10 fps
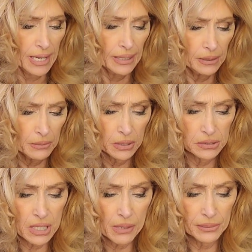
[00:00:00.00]
And I'm going
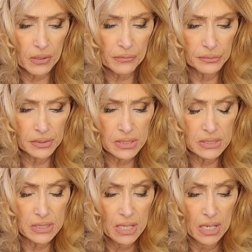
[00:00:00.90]
to top it off with
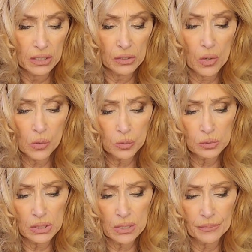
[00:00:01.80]
this
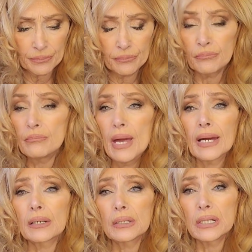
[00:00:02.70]
gold MAC.